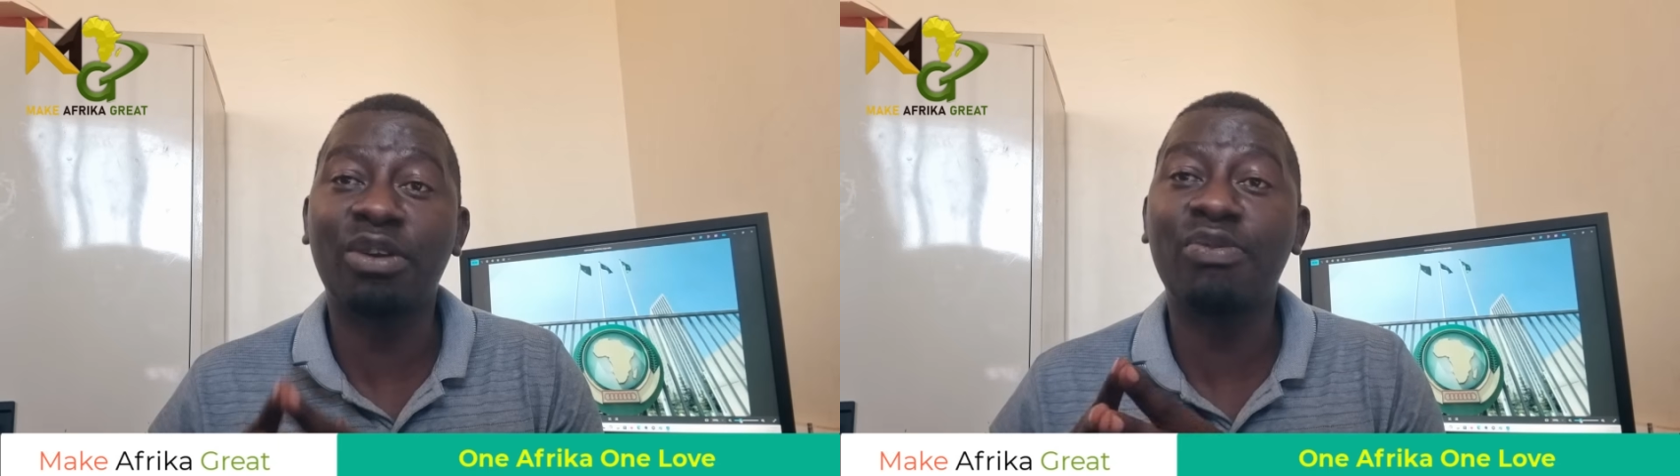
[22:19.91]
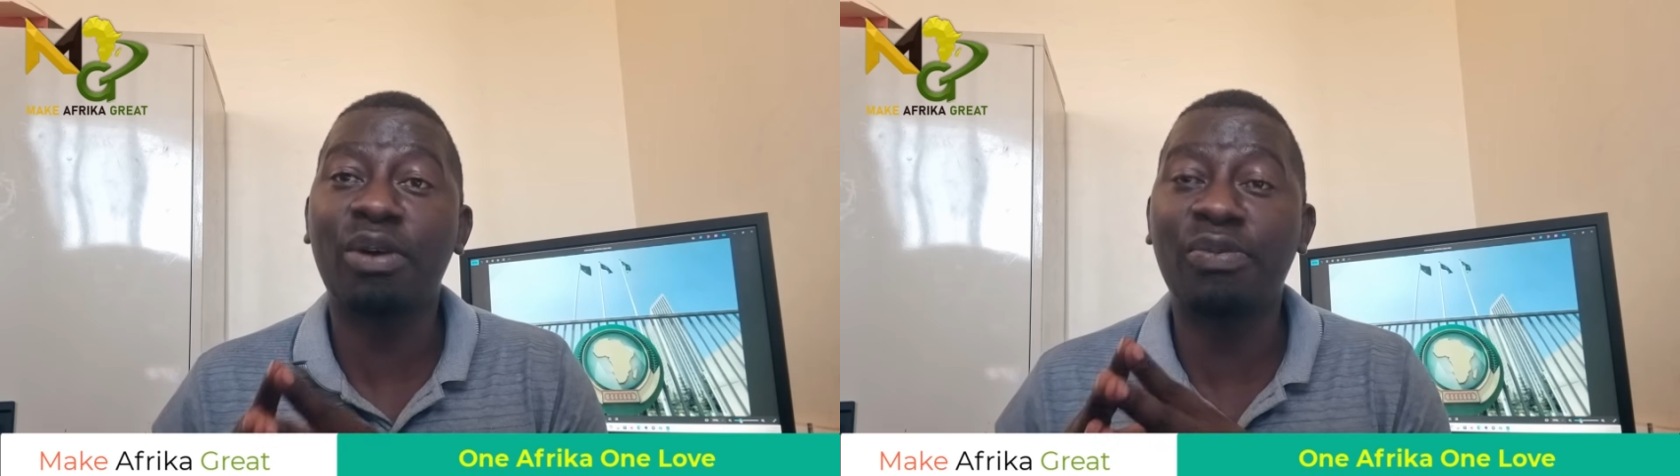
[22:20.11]

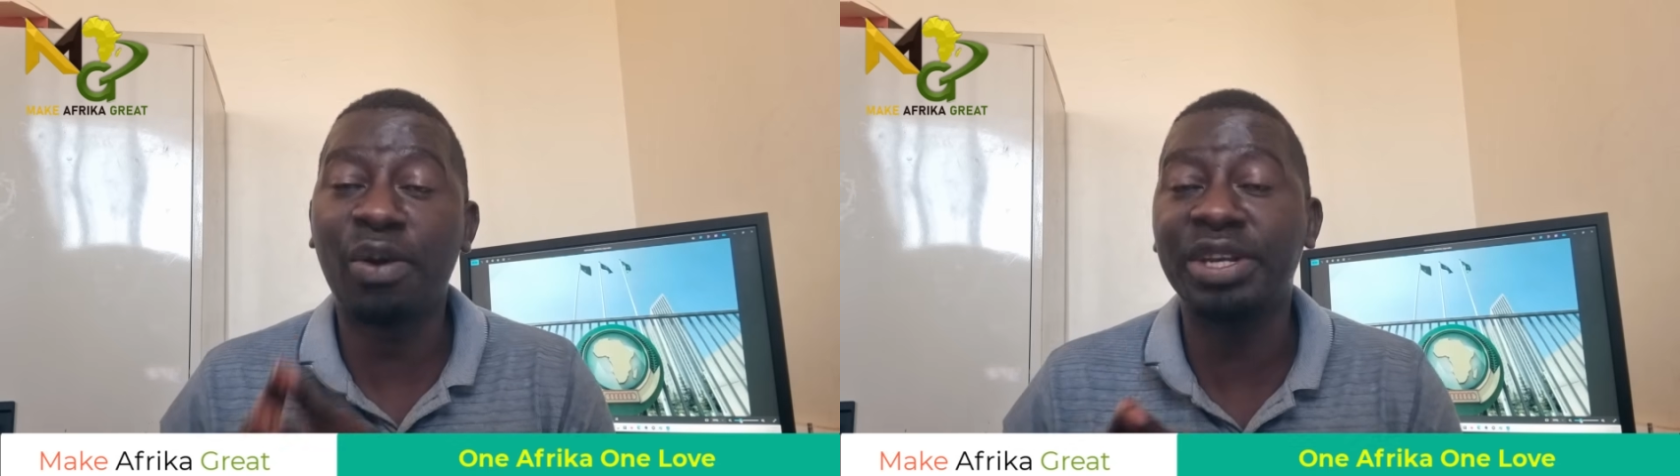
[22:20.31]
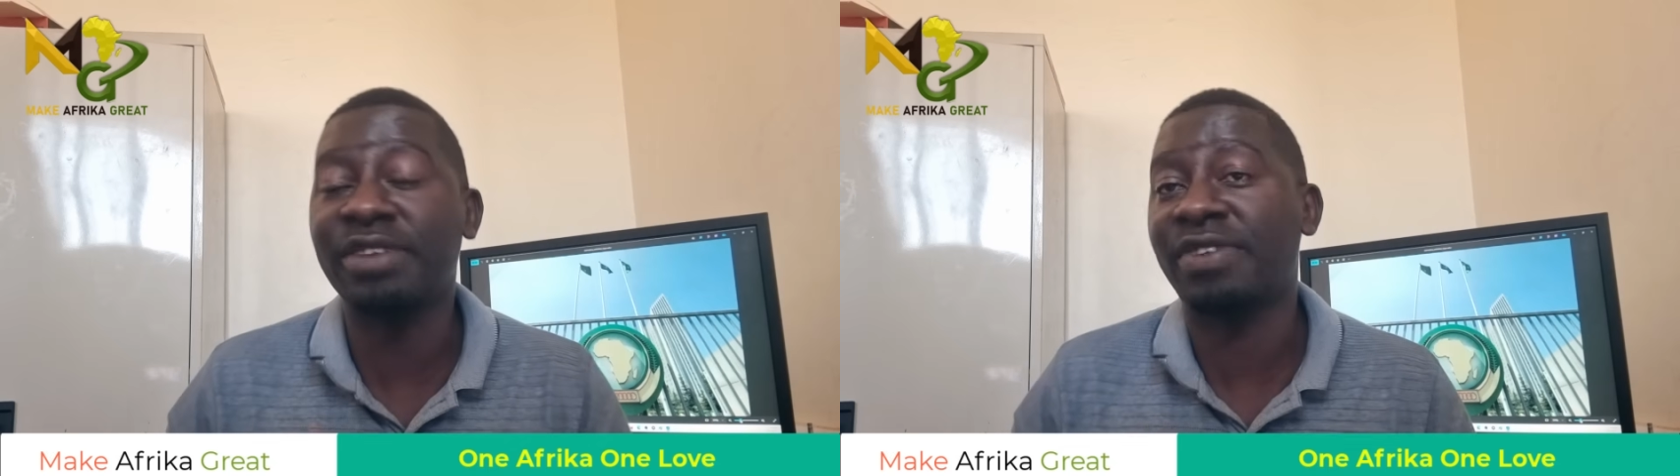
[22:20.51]
of our
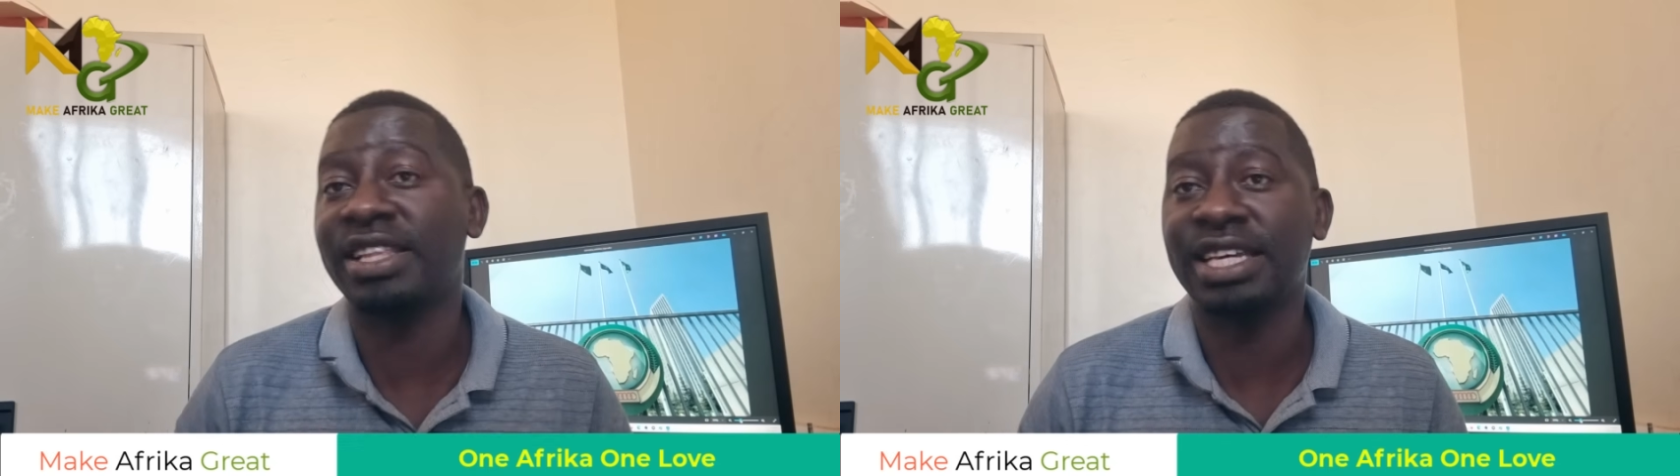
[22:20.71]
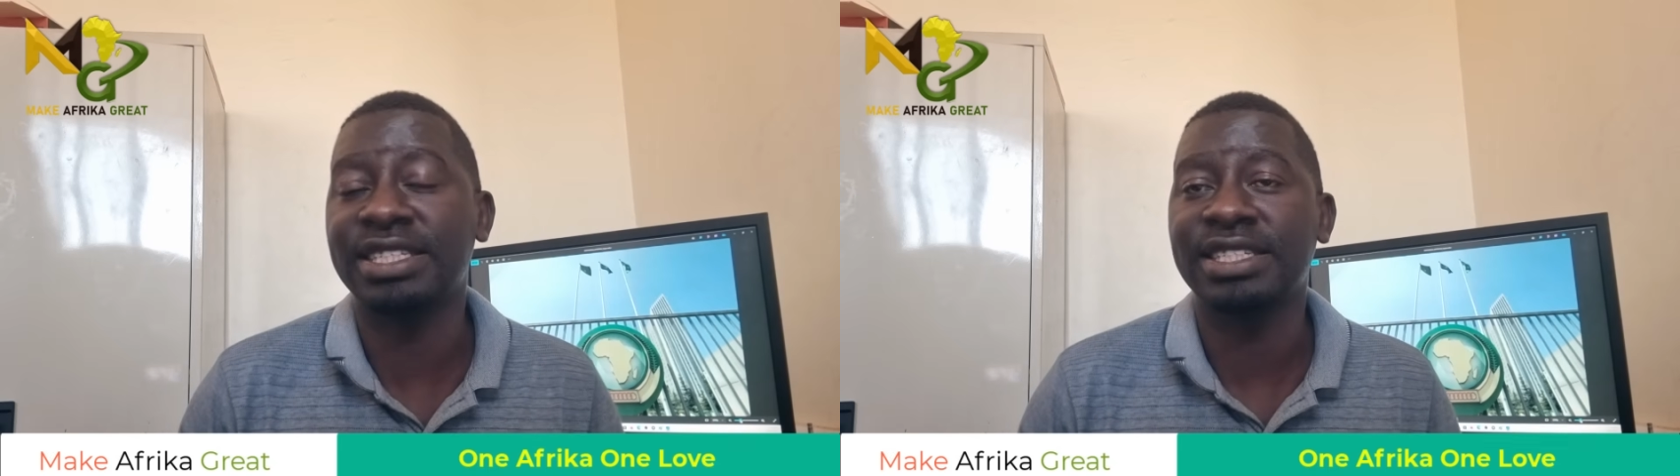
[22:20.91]
founding
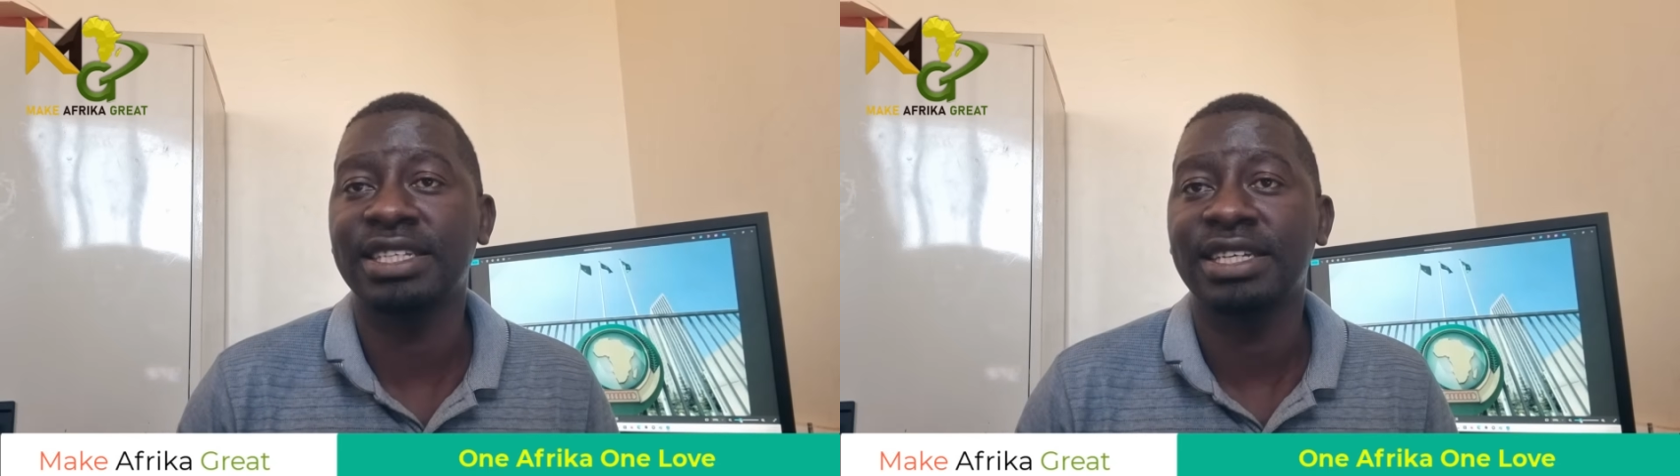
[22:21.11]
fathers.